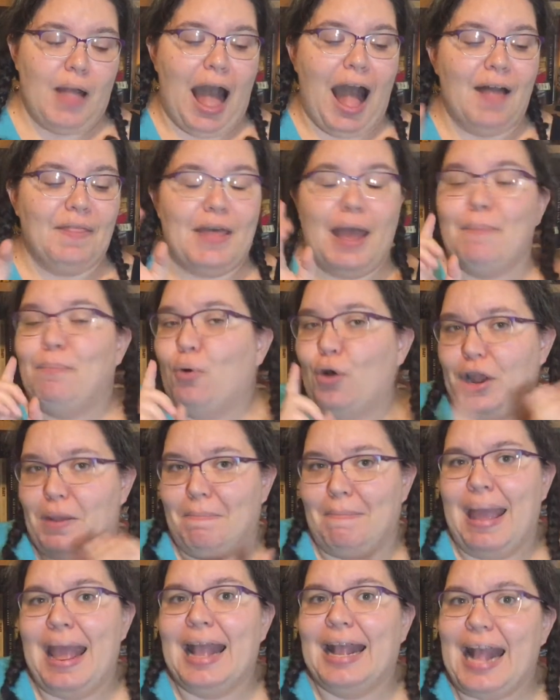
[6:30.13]
At that
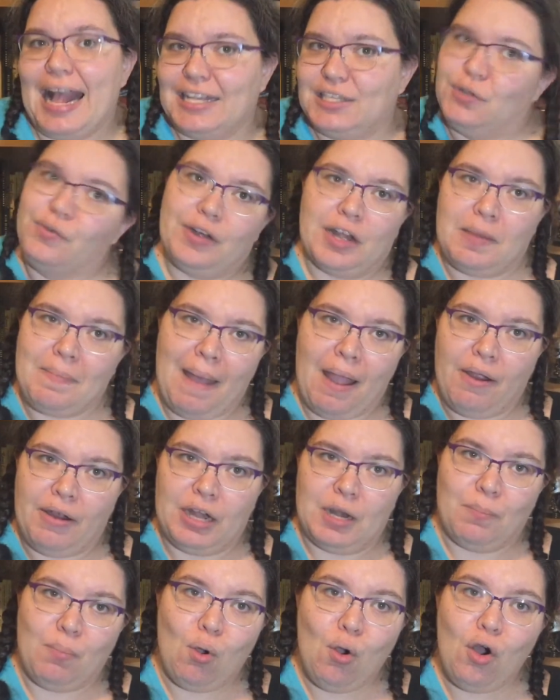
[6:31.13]
point, Meg has already
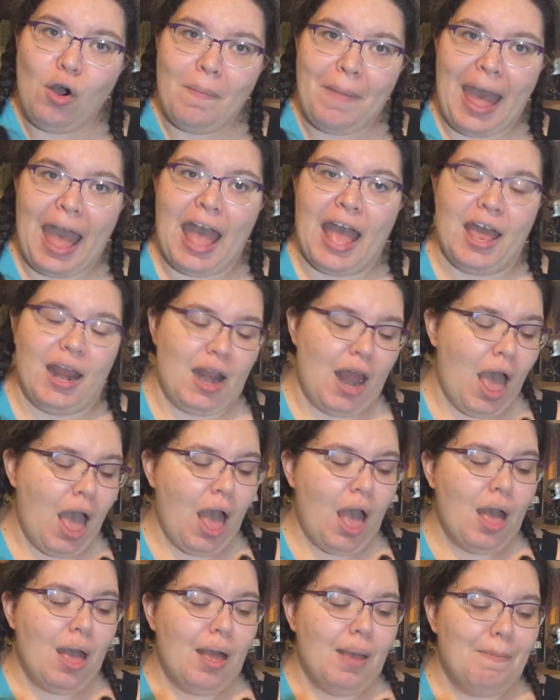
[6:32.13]
married a poor man,
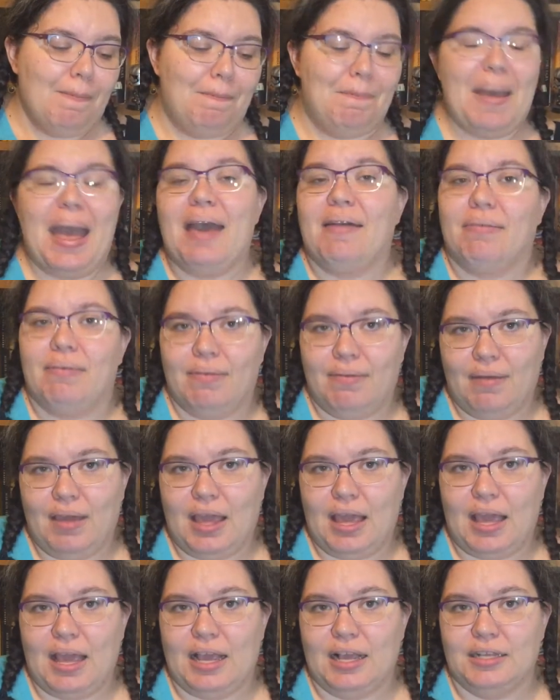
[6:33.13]
Beth
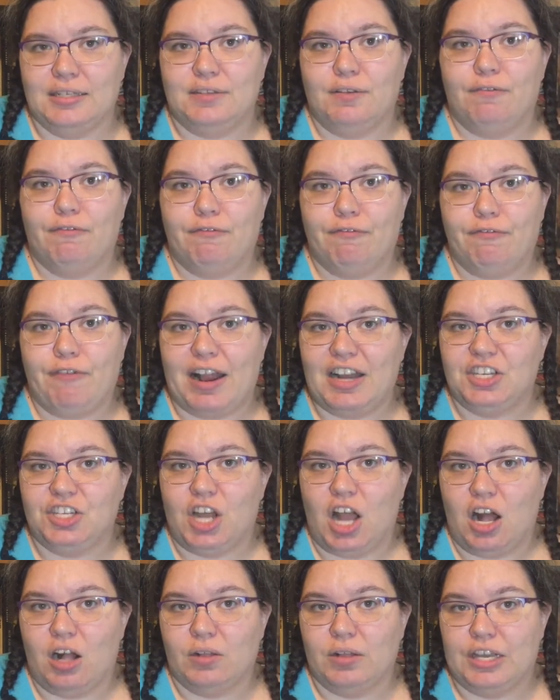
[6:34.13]
is
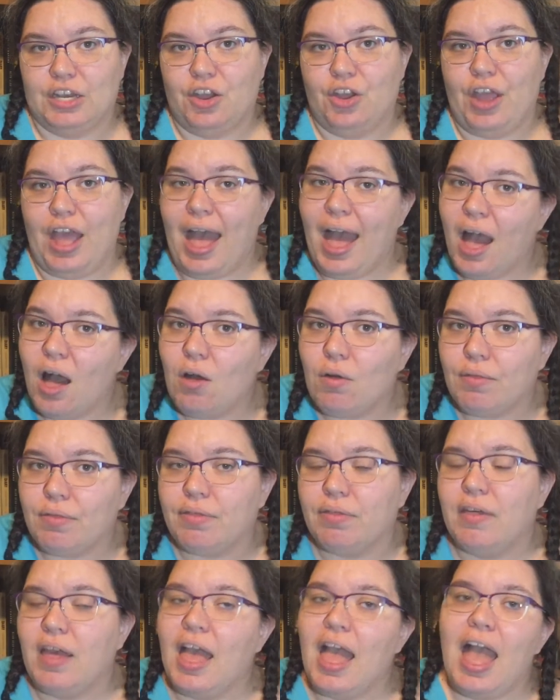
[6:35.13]
fragile in her
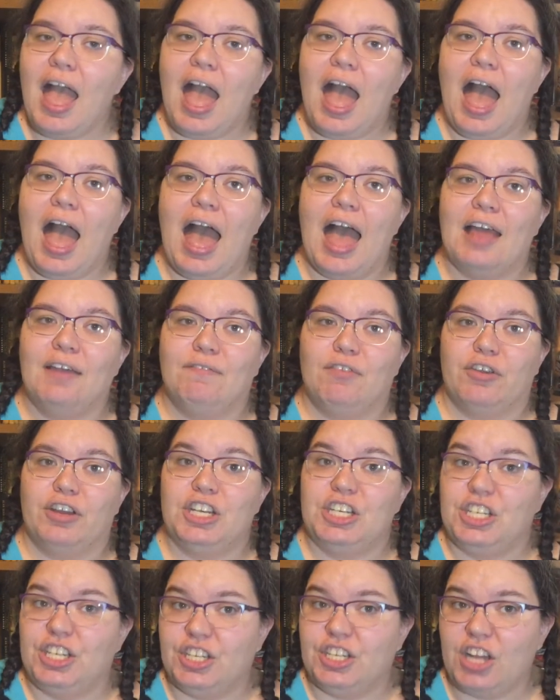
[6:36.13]
health and
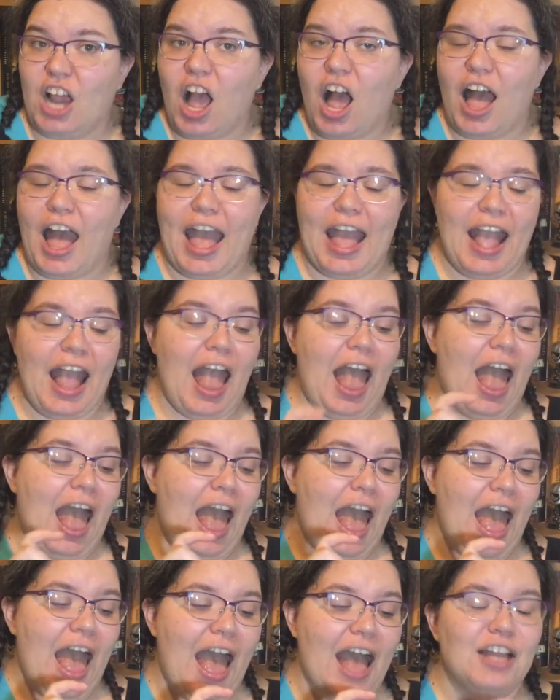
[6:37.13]
very shy,
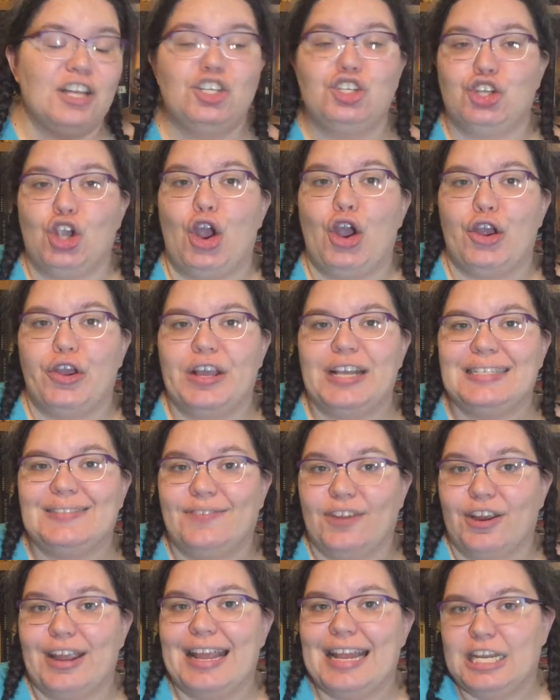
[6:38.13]
and Jo is
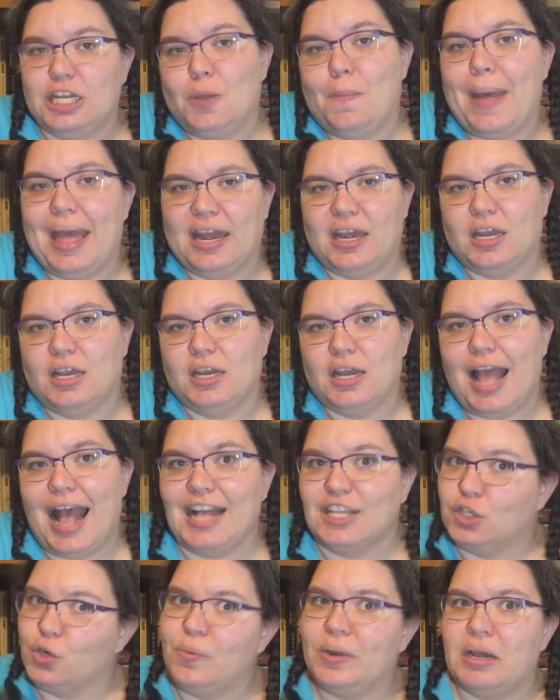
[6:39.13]
very independent,
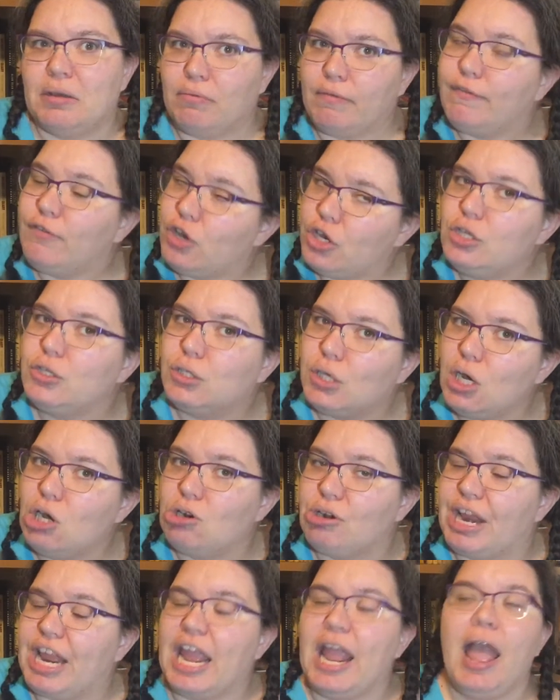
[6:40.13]
has already refused
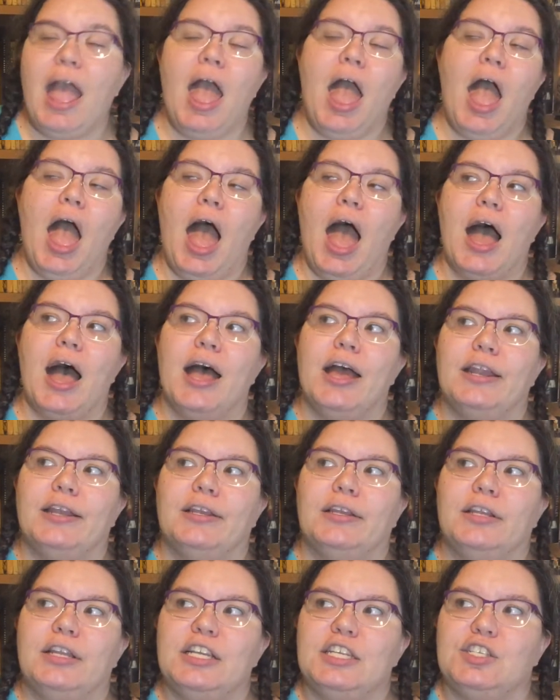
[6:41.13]
Laurie,
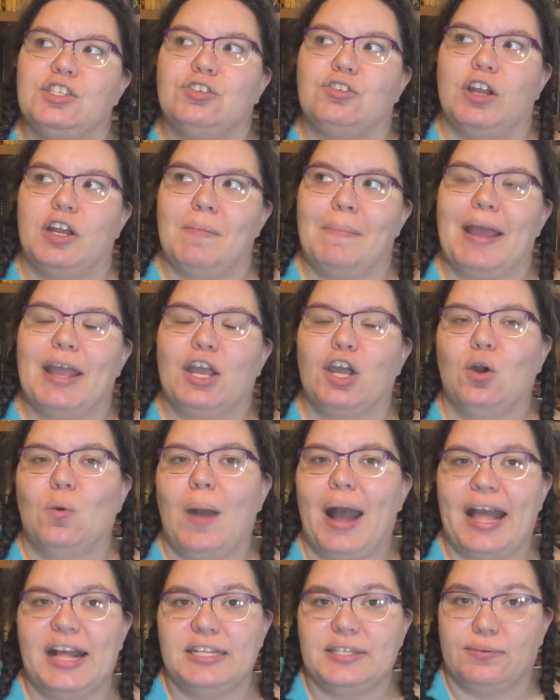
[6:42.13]
and is trying to make her
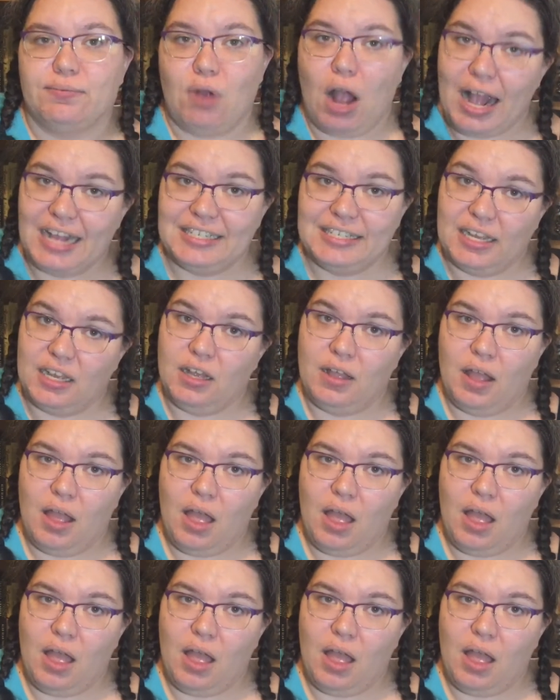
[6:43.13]
way as a writer